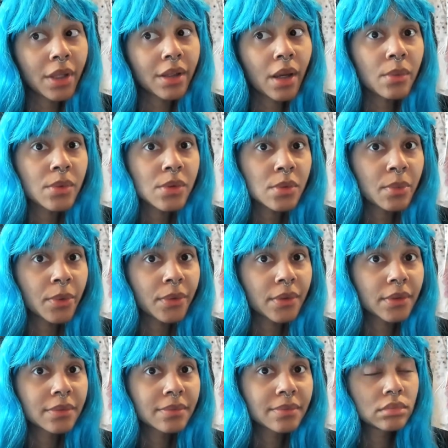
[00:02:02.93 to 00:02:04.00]
I was born.
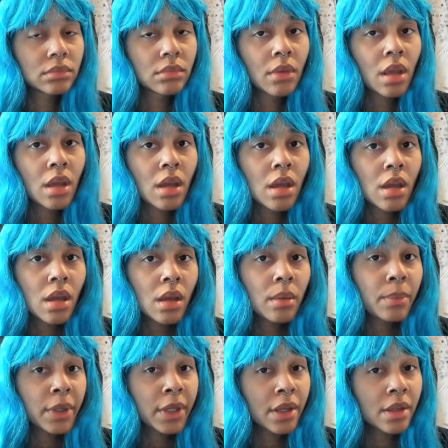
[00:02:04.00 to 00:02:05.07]

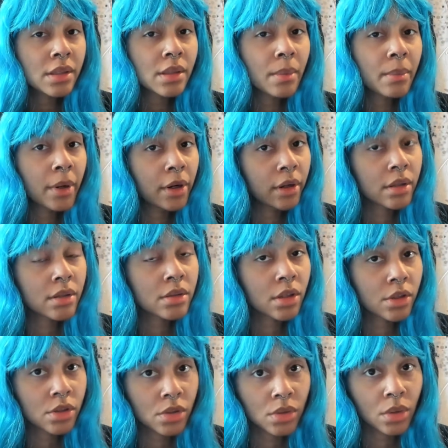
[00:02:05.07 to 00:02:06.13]
Because Americans are
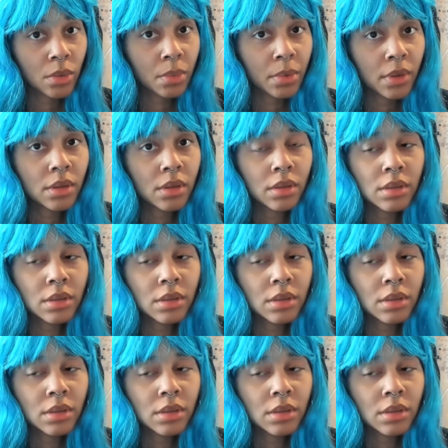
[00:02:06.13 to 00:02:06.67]
stupid,